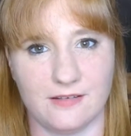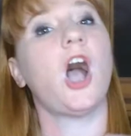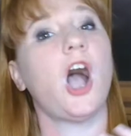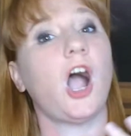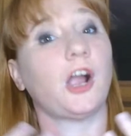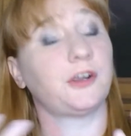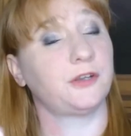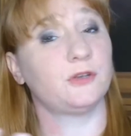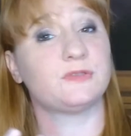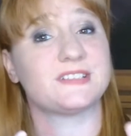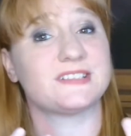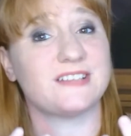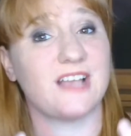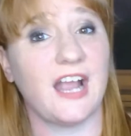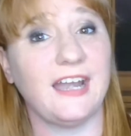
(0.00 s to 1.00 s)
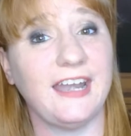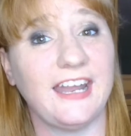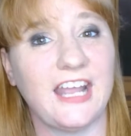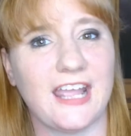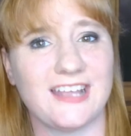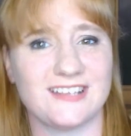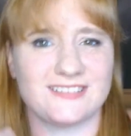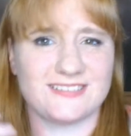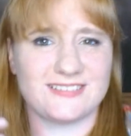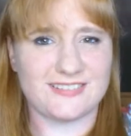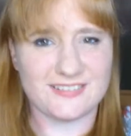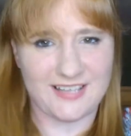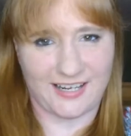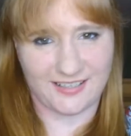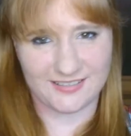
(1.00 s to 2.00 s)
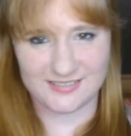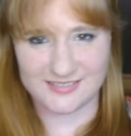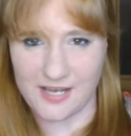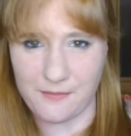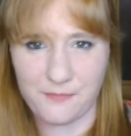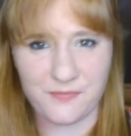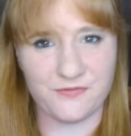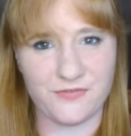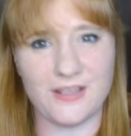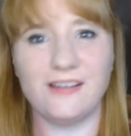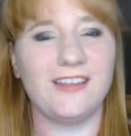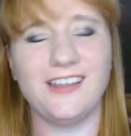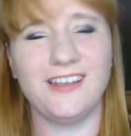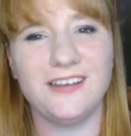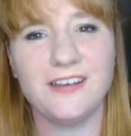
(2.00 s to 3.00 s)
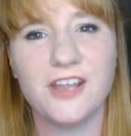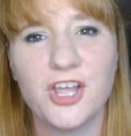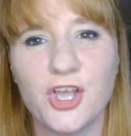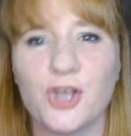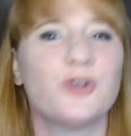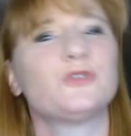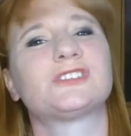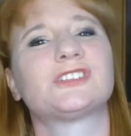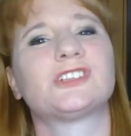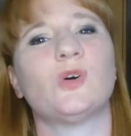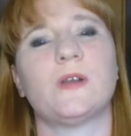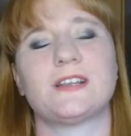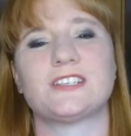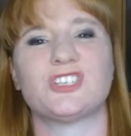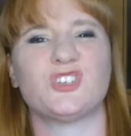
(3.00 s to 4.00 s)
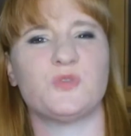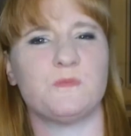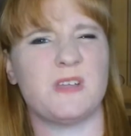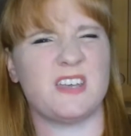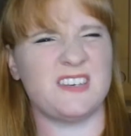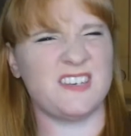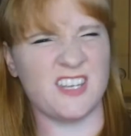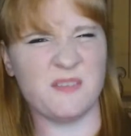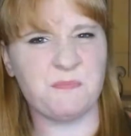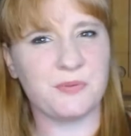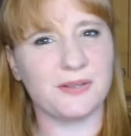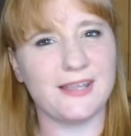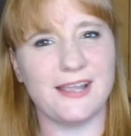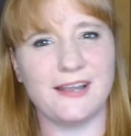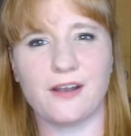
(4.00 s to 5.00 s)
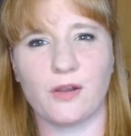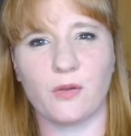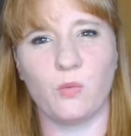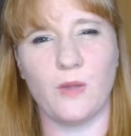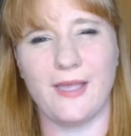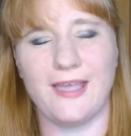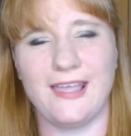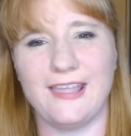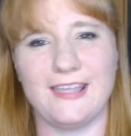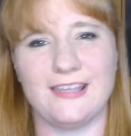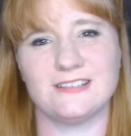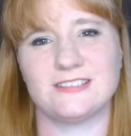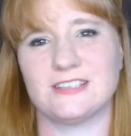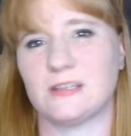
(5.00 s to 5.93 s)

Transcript: Are you designing a sexed-up villain who's going to manipulate her way into the